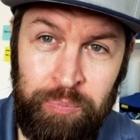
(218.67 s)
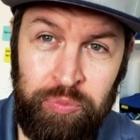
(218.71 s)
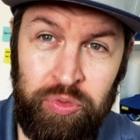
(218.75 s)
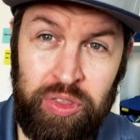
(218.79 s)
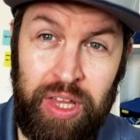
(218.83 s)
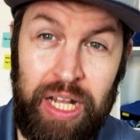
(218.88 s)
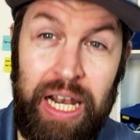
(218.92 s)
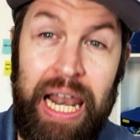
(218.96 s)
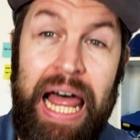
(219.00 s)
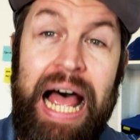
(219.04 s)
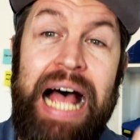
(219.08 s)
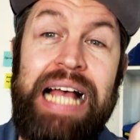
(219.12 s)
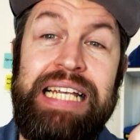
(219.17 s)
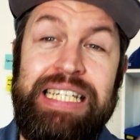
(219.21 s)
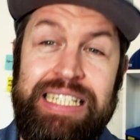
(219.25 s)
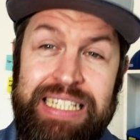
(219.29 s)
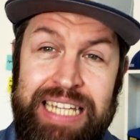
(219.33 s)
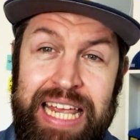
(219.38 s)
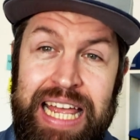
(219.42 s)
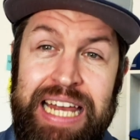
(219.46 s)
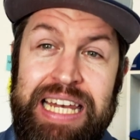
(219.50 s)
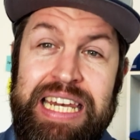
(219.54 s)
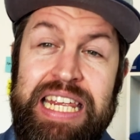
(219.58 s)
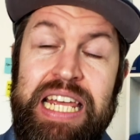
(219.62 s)
the last
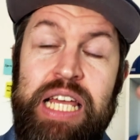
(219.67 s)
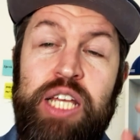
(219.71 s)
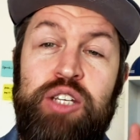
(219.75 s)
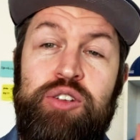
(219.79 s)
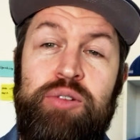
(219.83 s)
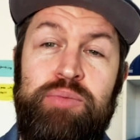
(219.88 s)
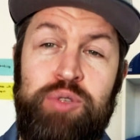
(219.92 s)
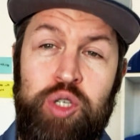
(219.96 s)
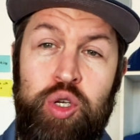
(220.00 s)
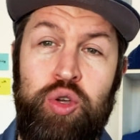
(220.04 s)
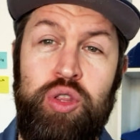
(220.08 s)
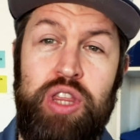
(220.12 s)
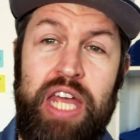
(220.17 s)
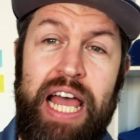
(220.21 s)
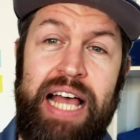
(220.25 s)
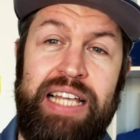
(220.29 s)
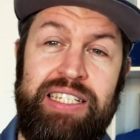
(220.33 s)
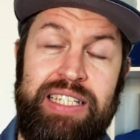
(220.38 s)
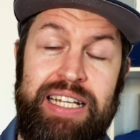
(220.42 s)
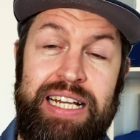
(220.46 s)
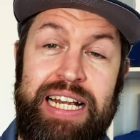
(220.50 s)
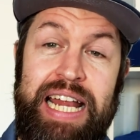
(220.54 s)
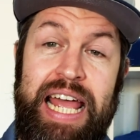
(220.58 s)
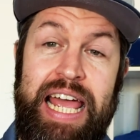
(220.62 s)
10 years from
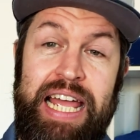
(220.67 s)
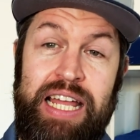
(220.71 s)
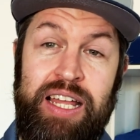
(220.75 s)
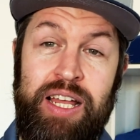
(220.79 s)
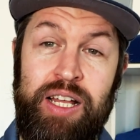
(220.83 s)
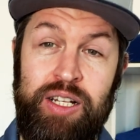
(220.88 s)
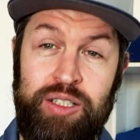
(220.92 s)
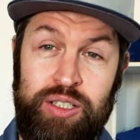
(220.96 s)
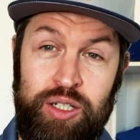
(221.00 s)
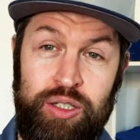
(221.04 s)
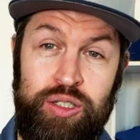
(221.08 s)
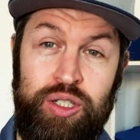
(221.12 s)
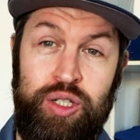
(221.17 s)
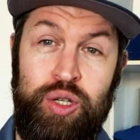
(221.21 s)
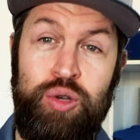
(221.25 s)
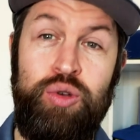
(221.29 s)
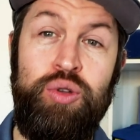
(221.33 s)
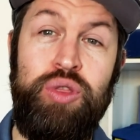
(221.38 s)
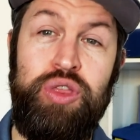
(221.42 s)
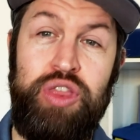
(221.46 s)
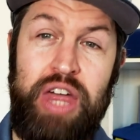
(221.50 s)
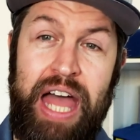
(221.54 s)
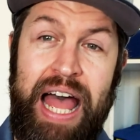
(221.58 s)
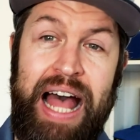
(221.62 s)
2008 to
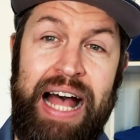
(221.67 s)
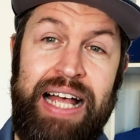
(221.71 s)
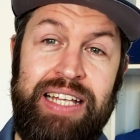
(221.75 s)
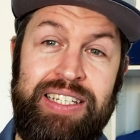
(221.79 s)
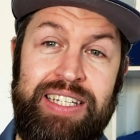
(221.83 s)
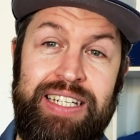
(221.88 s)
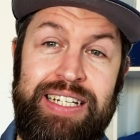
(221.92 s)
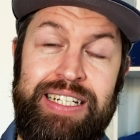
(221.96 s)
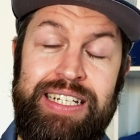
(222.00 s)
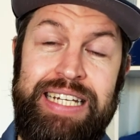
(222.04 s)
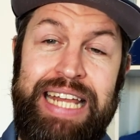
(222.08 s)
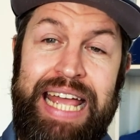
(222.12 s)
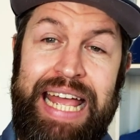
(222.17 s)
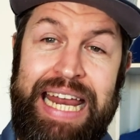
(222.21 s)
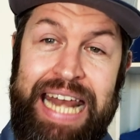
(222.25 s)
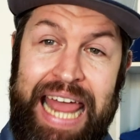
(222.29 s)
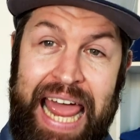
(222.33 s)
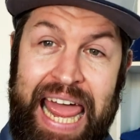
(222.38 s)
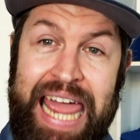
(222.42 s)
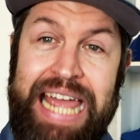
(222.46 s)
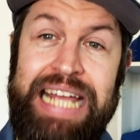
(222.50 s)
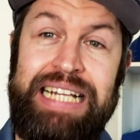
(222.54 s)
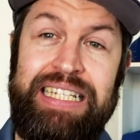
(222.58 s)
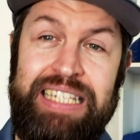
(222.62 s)

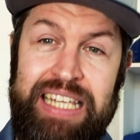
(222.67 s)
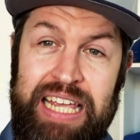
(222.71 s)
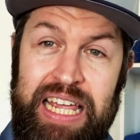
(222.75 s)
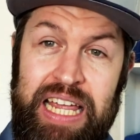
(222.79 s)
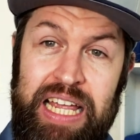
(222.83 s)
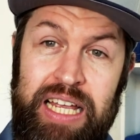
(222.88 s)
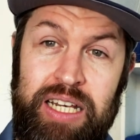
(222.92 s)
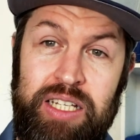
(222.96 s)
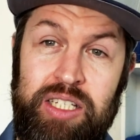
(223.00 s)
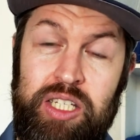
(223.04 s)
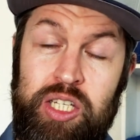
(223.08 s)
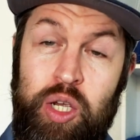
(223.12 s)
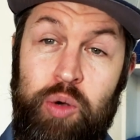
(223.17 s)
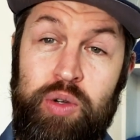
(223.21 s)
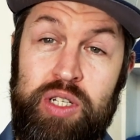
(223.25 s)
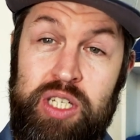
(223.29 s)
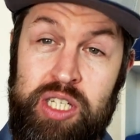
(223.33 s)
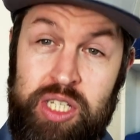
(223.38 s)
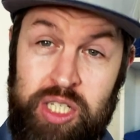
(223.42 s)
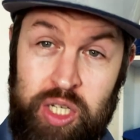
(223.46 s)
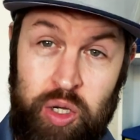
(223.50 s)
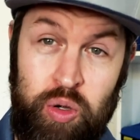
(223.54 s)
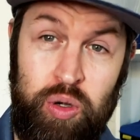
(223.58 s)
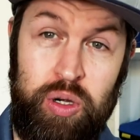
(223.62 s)
2018, so it's
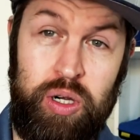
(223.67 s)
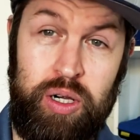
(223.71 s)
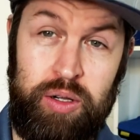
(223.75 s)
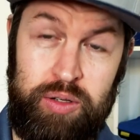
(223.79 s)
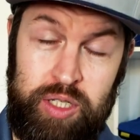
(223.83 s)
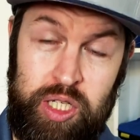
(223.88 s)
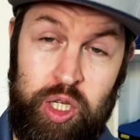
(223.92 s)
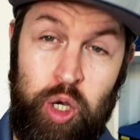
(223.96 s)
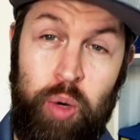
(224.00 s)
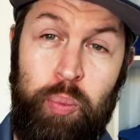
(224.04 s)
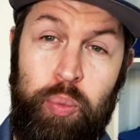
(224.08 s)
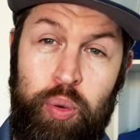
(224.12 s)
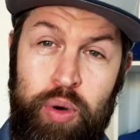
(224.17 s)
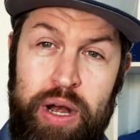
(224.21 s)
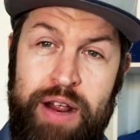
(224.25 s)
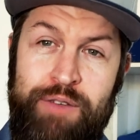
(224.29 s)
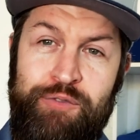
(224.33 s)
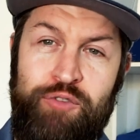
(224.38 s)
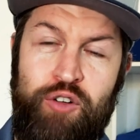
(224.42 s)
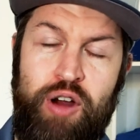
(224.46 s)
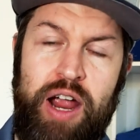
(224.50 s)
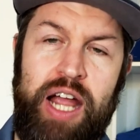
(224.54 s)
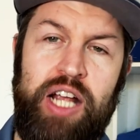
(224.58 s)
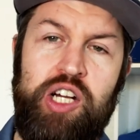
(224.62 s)
still pretty
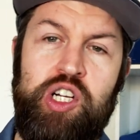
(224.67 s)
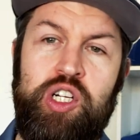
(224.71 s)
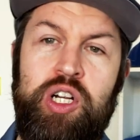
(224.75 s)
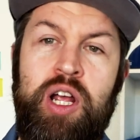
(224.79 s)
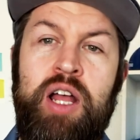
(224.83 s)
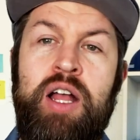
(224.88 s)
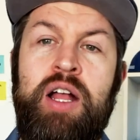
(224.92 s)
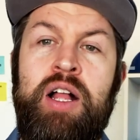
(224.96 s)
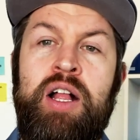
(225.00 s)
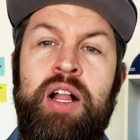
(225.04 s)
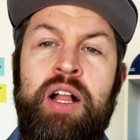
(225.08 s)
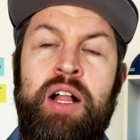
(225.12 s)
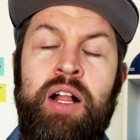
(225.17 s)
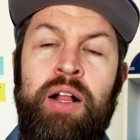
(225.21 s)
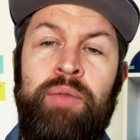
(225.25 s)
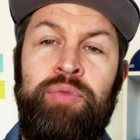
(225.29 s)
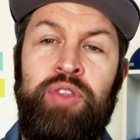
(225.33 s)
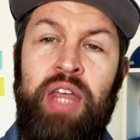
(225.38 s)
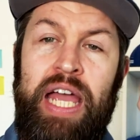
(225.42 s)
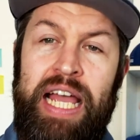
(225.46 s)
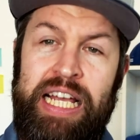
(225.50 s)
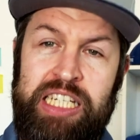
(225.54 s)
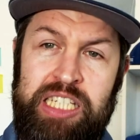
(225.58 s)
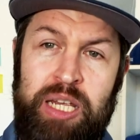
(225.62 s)
fresh.
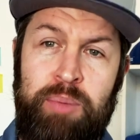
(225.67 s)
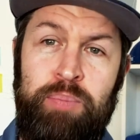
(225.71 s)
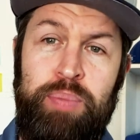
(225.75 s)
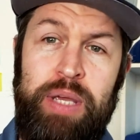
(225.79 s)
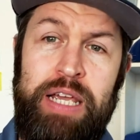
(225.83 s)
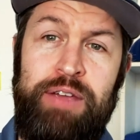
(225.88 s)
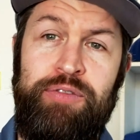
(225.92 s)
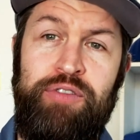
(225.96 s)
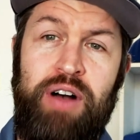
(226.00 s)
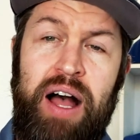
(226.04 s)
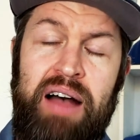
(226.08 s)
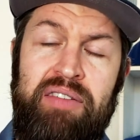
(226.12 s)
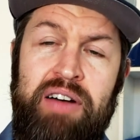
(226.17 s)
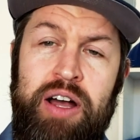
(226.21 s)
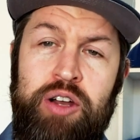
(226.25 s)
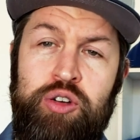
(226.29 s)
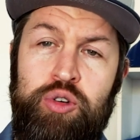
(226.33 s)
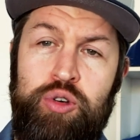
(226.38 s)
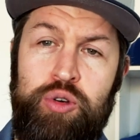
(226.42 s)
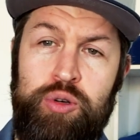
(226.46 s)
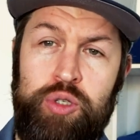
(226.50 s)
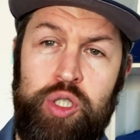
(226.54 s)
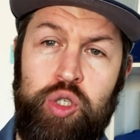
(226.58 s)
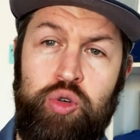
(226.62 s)
The S&P
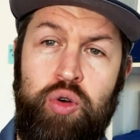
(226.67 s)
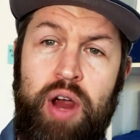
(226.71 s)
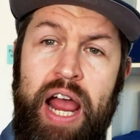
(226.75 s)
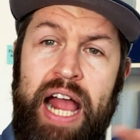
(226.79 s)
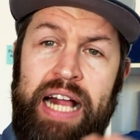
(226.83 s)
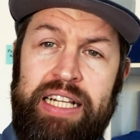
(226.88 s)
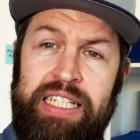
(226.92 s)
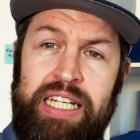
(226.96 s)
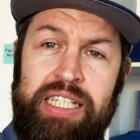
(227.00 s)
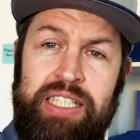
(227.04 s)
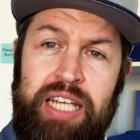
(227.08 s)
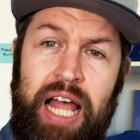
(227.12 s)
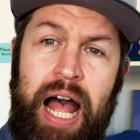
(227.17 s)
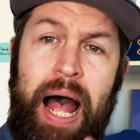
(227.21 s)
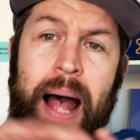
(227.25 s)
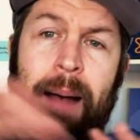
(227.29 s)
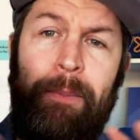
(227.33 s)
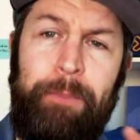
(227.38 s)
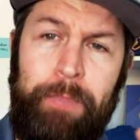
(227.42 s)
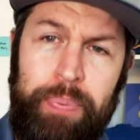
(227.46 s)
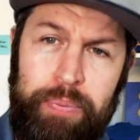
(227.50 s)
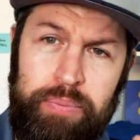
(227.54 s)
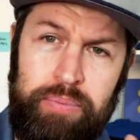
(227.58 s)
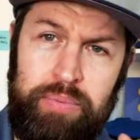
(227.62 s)
500 was tracked. It's
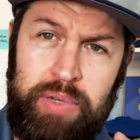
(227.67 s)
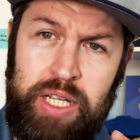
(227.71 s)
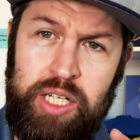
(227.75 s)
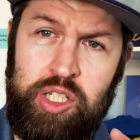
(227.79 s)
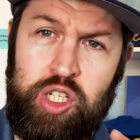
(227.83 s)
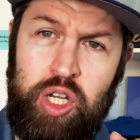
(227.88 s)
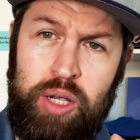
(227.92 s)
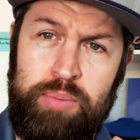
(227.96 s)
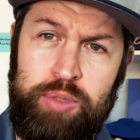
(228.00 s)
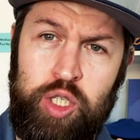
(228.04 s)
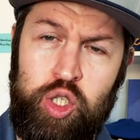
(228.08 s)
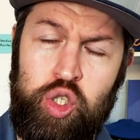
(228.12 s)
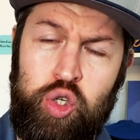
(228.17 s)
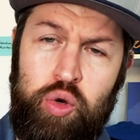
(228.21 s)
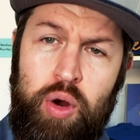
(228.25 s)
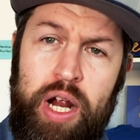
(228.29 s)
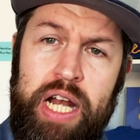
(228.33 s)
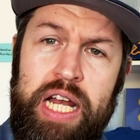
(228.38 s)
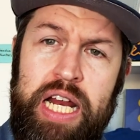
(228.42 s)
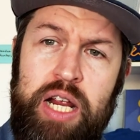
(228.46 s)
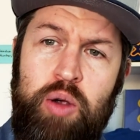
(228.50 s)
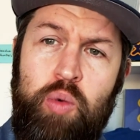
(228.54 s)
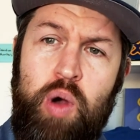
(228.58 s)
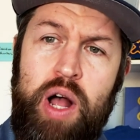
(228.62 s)
up in terms of
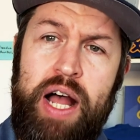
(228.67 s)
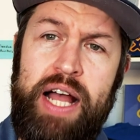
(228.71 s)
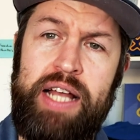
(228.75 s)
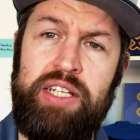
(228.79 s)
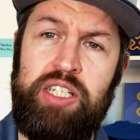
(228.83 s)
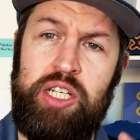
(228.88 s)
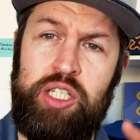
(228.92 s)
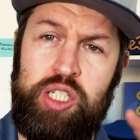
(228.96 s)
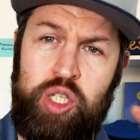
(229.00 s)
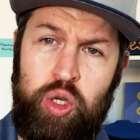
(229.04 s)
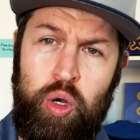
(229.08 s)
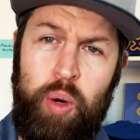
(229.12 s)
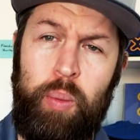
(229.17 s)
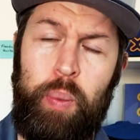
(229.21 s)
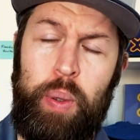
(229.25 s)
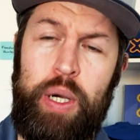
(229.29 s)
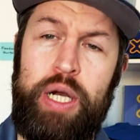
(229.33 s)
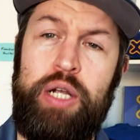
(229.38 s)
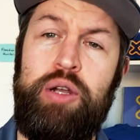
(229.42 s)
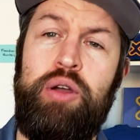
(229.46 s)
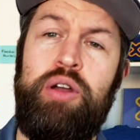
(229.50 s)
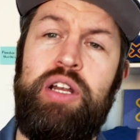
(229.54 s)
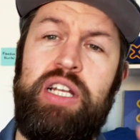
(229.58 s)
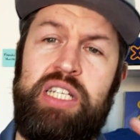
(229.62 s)
trending wise. It's doing
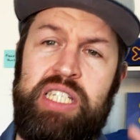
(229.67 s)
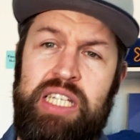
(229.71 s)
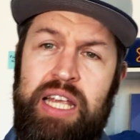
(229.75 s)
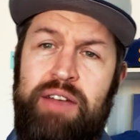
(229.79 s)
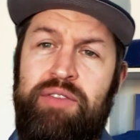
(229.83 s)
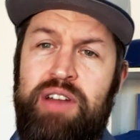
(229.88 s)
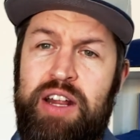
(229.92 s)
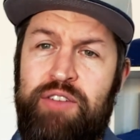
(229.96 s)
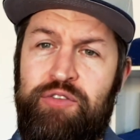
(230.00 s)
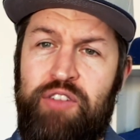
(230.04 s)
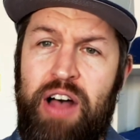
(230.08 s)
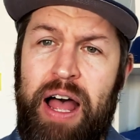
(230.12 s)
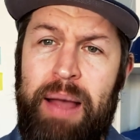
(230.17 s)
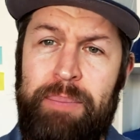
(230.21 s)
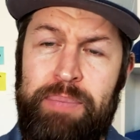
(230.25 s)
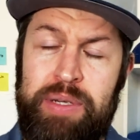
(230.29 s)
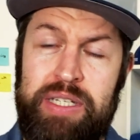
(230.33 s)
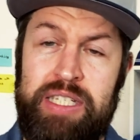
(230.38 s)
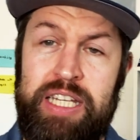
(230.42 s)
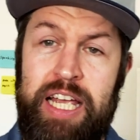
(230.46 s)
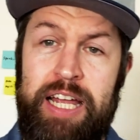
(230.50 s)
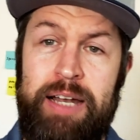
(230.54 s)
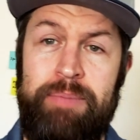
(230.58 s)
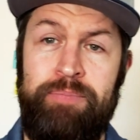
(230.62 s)
pretty good at
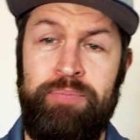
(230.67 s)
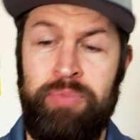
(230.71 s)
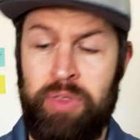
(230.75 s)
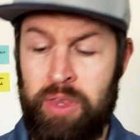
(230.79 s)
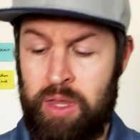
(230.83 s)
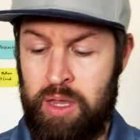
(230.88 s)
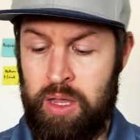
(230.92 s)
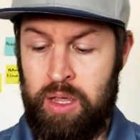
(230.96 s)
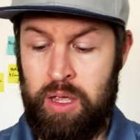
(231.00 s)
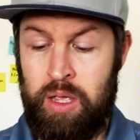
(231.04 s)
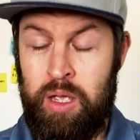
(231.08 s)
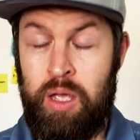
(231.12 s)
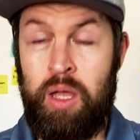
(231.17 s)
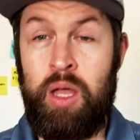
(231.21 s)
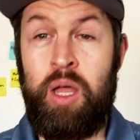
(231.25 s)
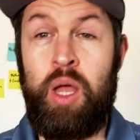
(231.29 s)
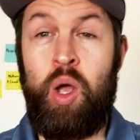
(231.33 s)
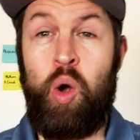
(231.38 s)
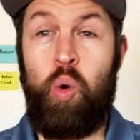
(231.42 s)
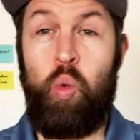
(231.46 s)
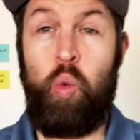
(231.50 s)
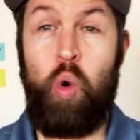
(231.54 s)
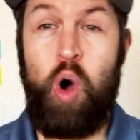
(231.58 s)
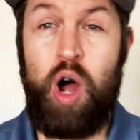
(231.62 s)
75%.
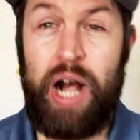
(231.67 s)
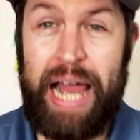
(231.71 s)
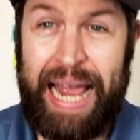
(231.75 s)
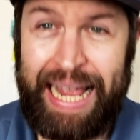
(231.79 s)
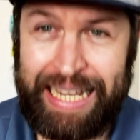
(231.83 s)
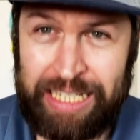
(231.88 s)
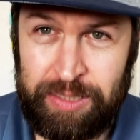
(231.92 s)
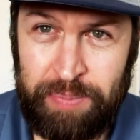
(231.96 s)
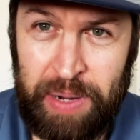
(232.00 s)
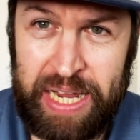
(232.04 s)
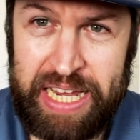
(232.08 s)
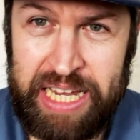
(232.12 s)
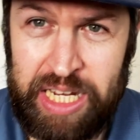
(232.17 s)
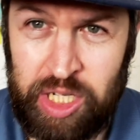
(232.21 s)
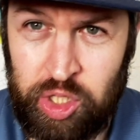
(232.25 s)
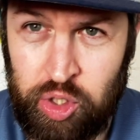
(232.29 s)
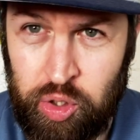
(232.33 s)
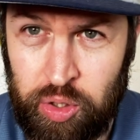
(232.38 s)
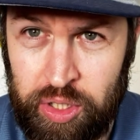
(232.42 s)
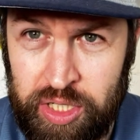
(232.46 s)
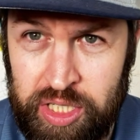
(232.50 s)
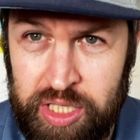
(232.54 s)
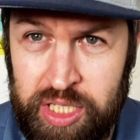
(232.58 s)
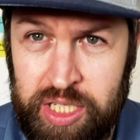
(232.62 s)
What has my
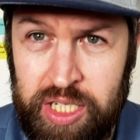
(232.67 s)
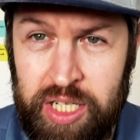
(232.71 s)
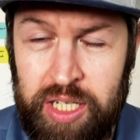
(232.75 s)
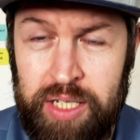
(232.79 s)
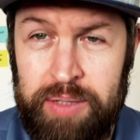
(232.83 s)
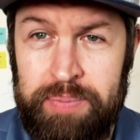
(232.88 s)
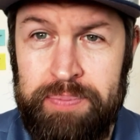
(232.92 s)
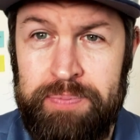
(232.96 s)
interest?